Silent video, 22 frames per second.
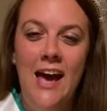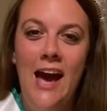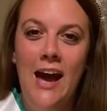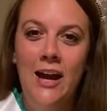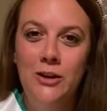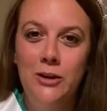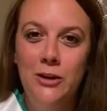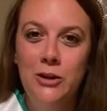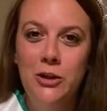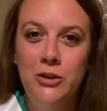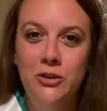
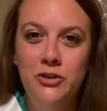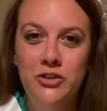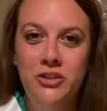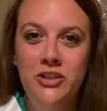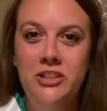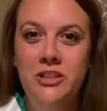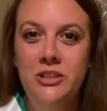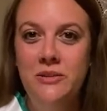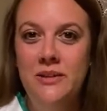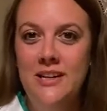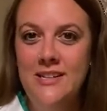Agriculture
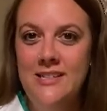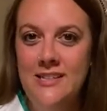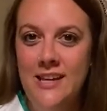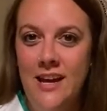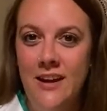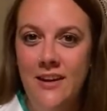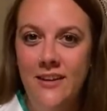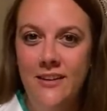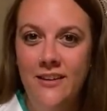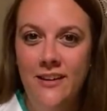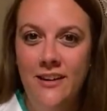
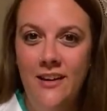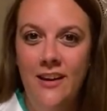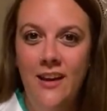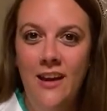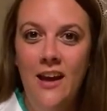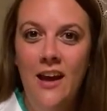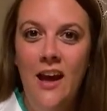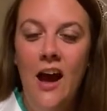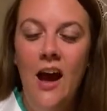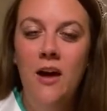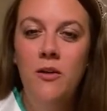USA.
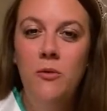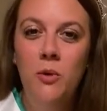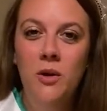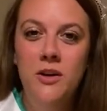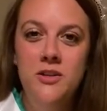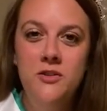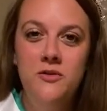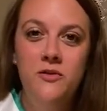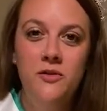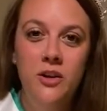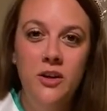I want
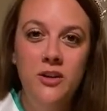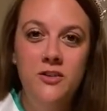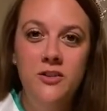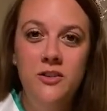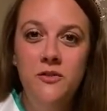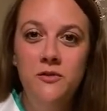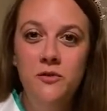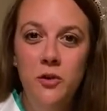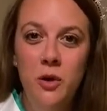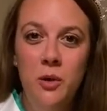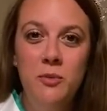to first
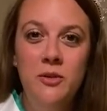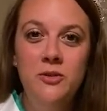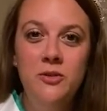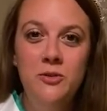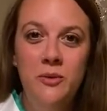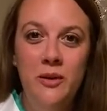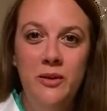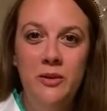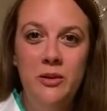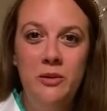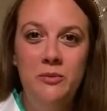and foremost
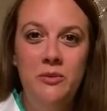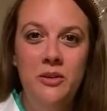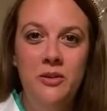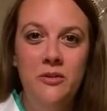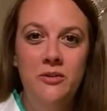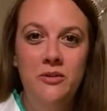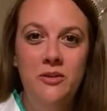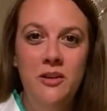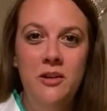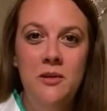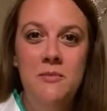welcome
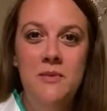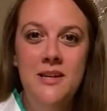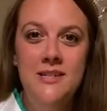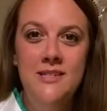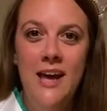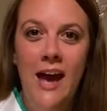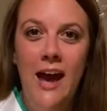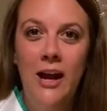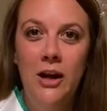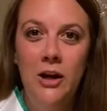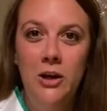you to the Miss
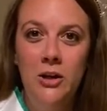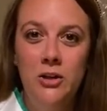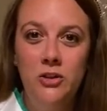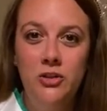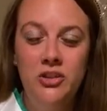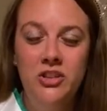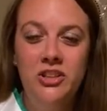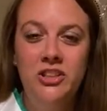Agriculture